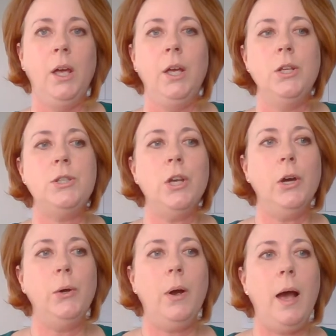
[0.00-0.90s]

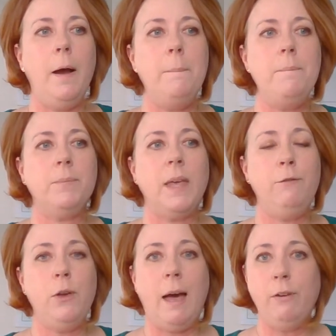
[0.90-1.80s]
So
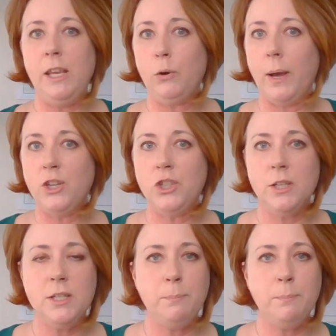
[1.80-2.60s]
if you have any questions,